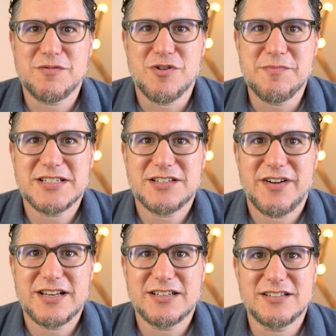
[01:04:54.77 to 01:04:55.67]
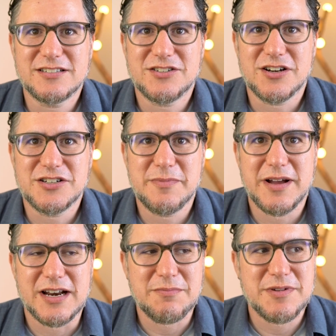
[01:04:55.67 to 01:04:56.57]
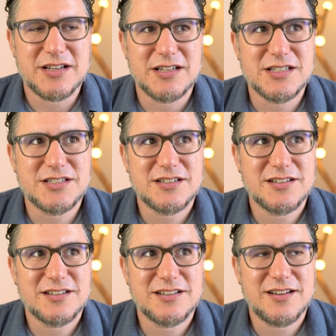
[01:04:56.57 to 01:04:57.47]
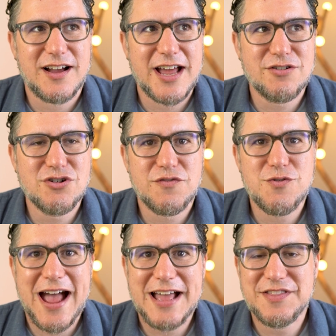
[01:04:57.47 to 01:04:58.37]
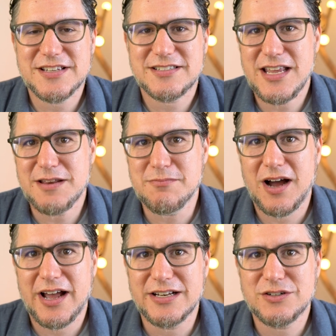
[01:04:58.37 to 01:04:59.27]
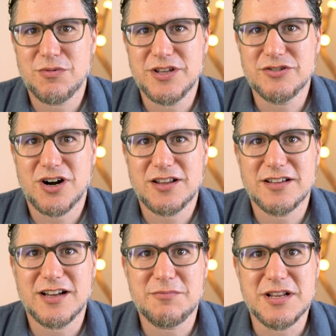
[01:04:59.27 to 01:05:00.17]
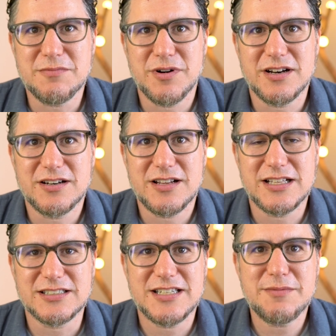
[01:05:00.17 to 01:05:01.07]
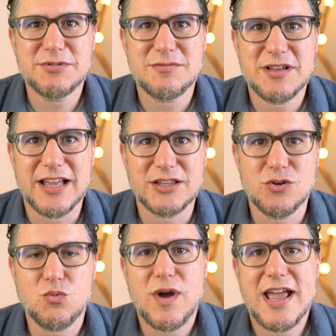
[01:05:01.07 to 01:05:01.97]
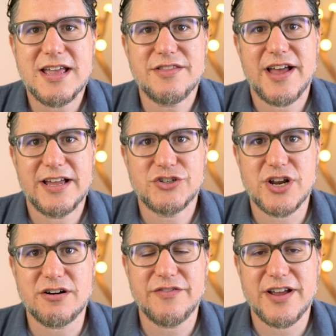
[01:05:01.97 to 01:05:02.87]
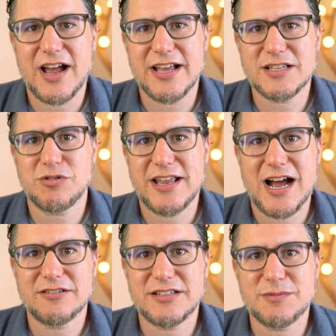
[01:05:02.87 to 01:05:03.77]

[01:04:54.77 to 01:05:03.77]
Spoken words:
remiss if I didn't talk to you about it, because I don't know if you had this in mind when you started the company, but it seems to me like the way that generative AI has played out these